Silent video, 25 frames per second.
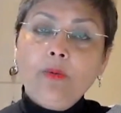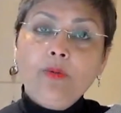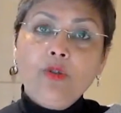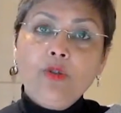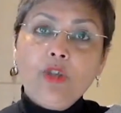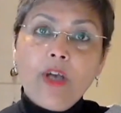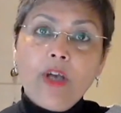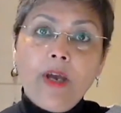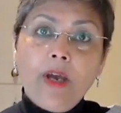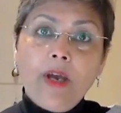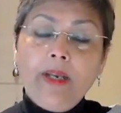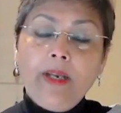
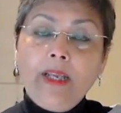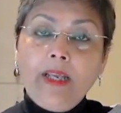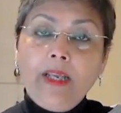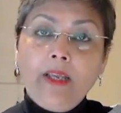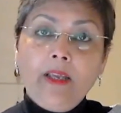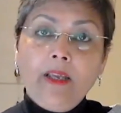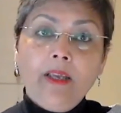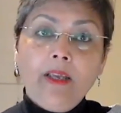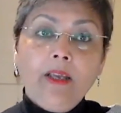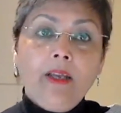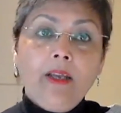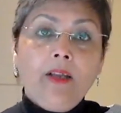
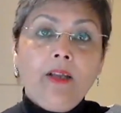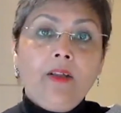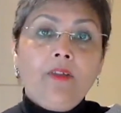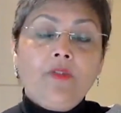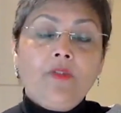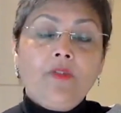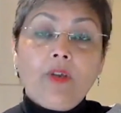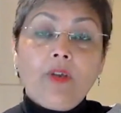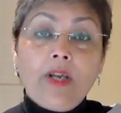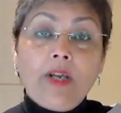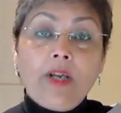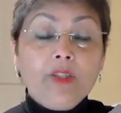journey
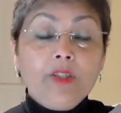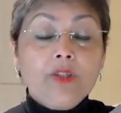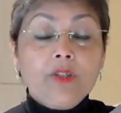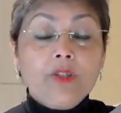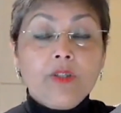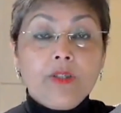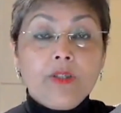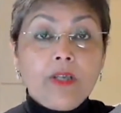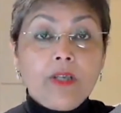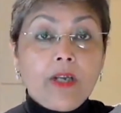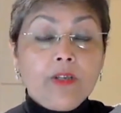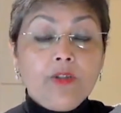that I
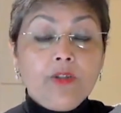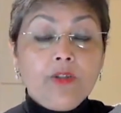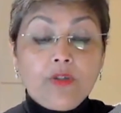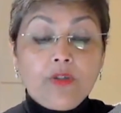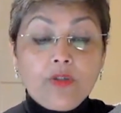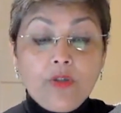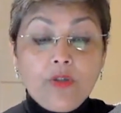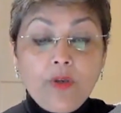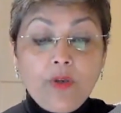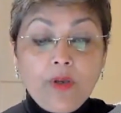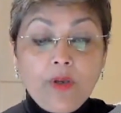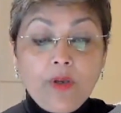
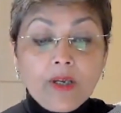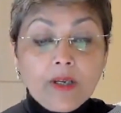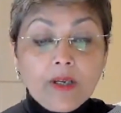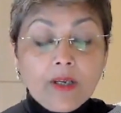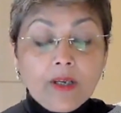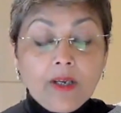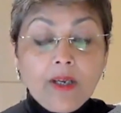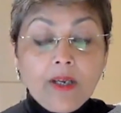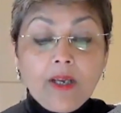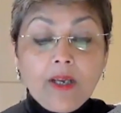undertook,